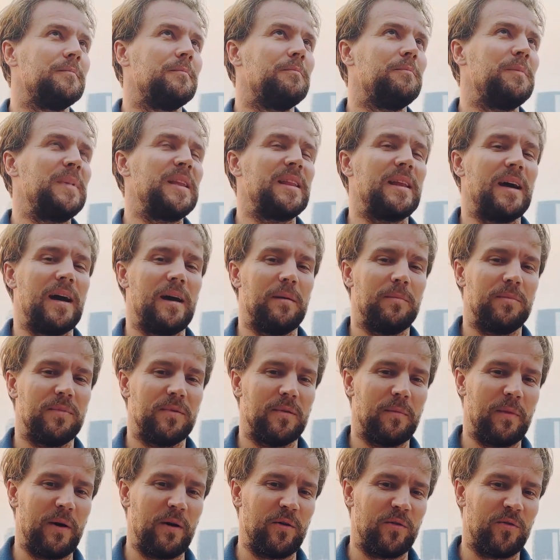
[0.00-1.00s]
meetup
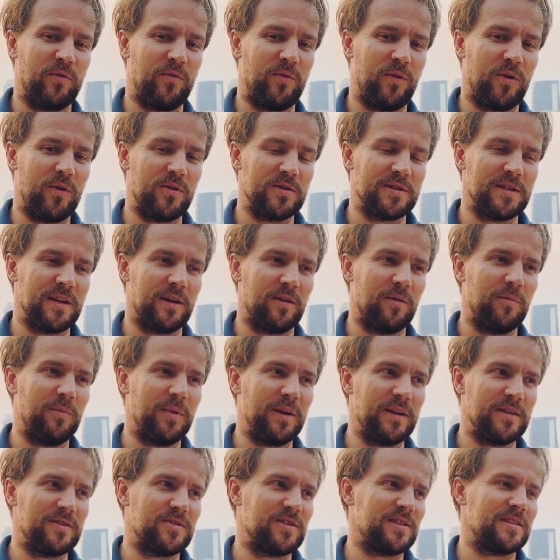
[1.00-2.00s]
about 4 hosting
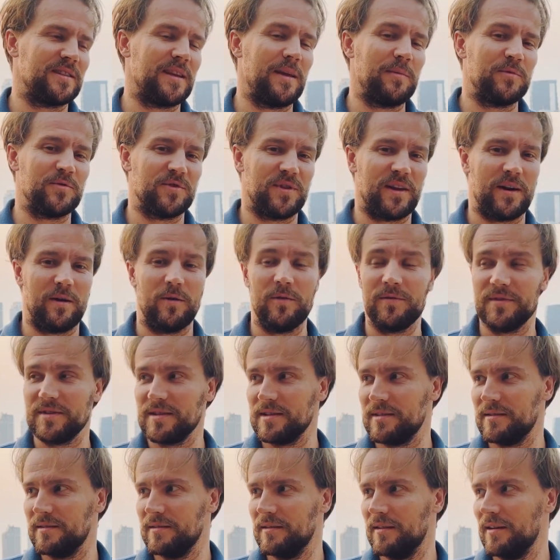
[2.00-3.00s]
companies. Just came to their
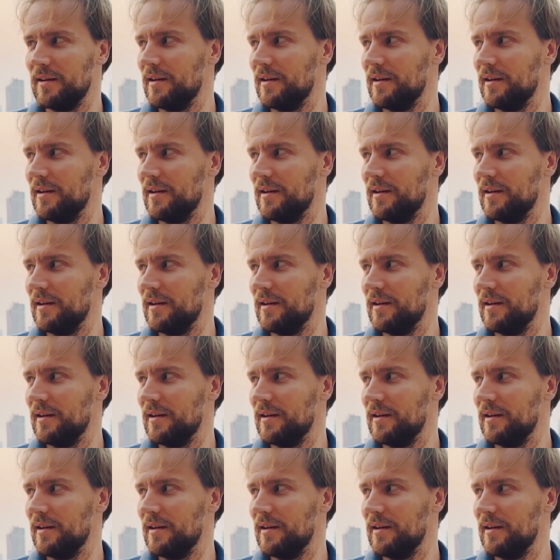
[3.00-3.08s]
office.